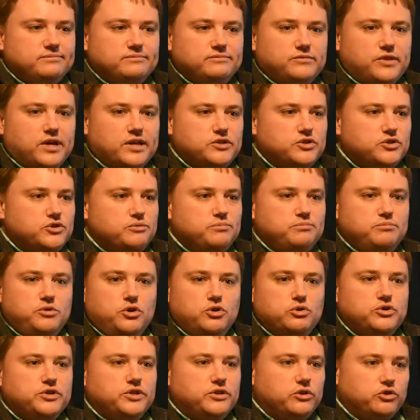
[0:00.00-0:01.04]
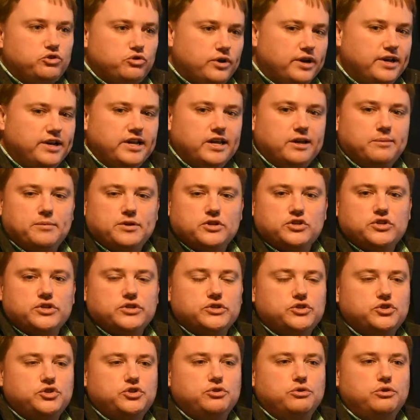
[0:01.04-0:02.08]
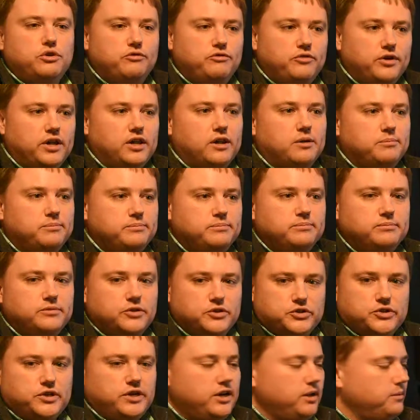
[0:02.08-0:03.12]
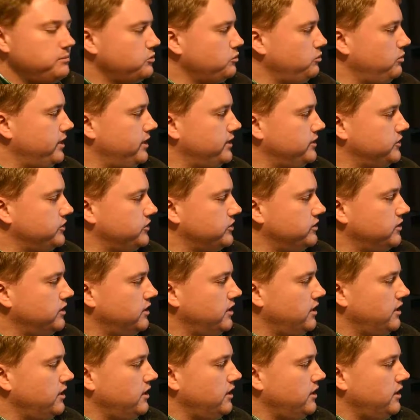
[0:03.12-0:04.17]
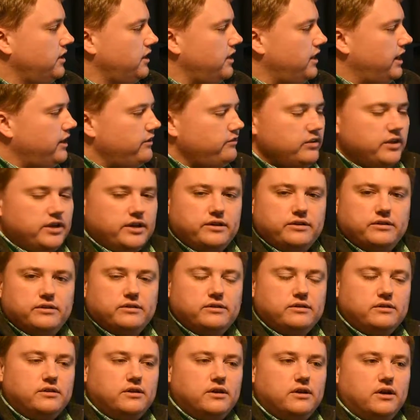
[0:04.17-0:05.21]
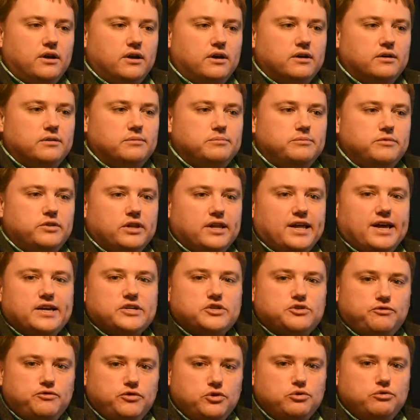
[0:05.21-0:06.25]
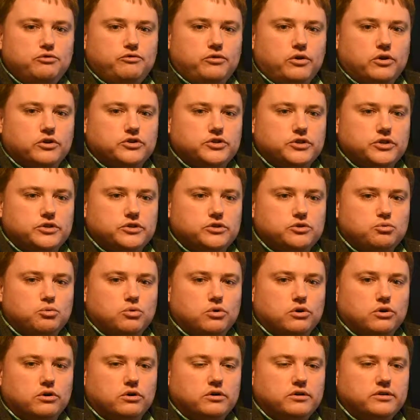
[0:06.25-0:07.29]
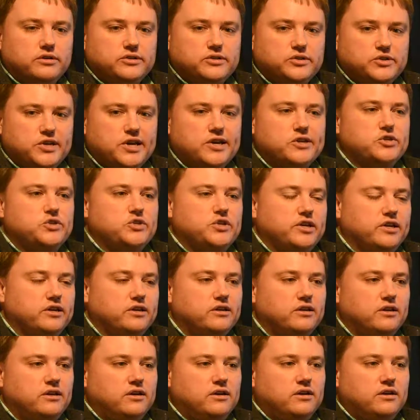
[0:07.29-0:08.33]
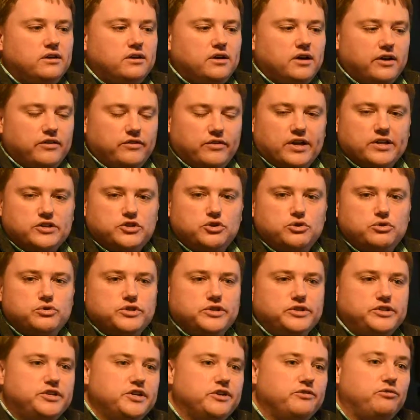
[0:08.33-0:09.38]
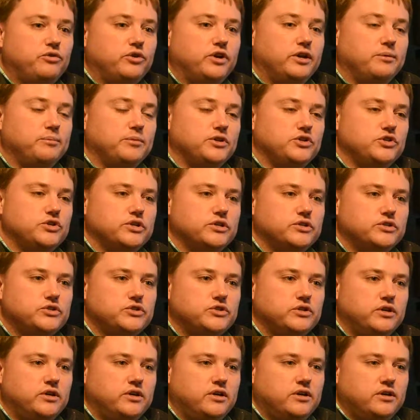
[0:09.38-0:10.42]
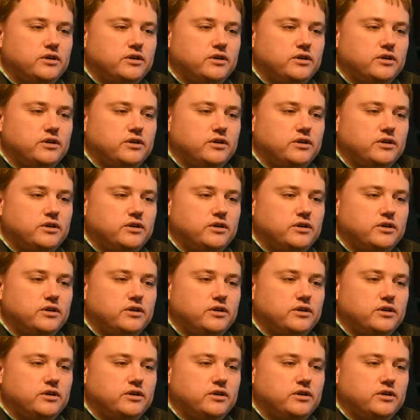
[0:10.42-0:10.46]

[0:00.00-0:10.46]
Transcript: That's using the training images to develop the synapse weights. And then the last few functions were testing, and that's using different images,